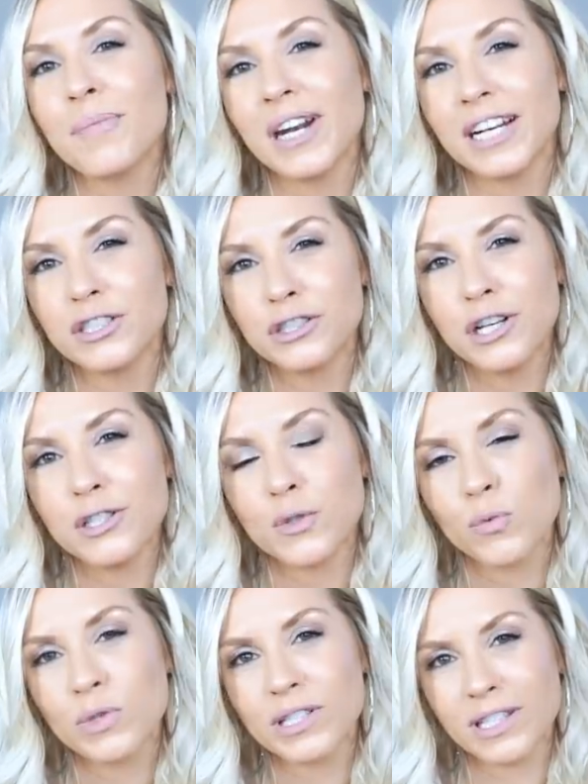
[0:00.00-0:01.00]
but I
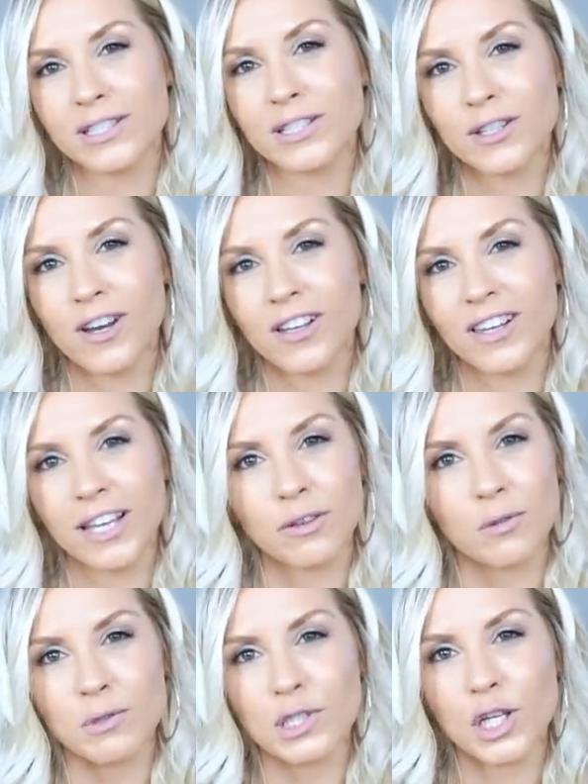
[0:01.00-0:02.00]
just resisted on, like
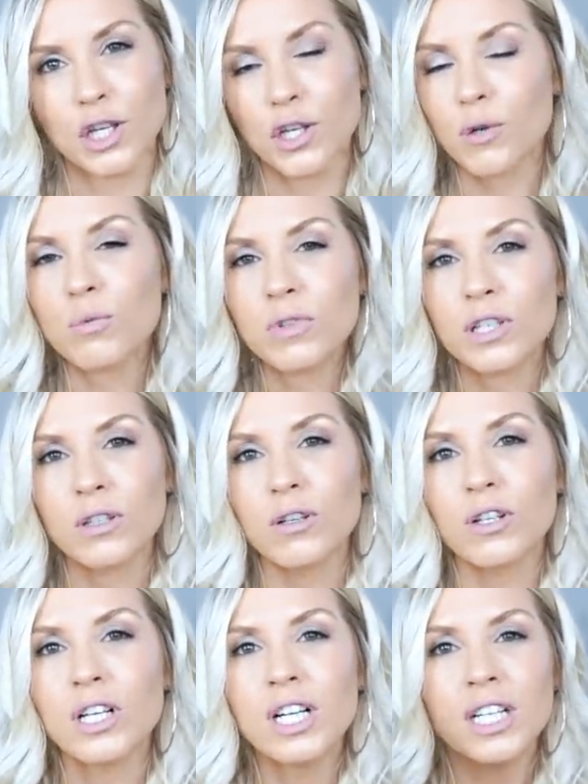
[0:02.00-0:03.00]
those cute
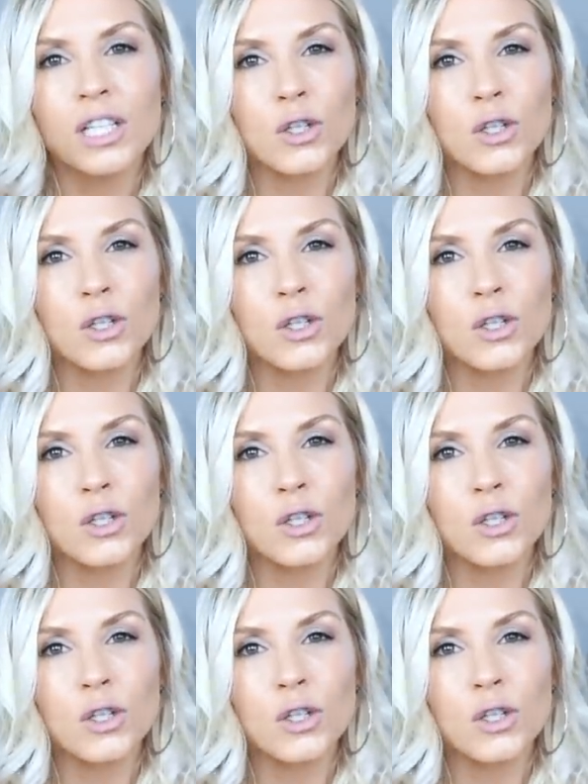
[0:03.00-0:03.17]
little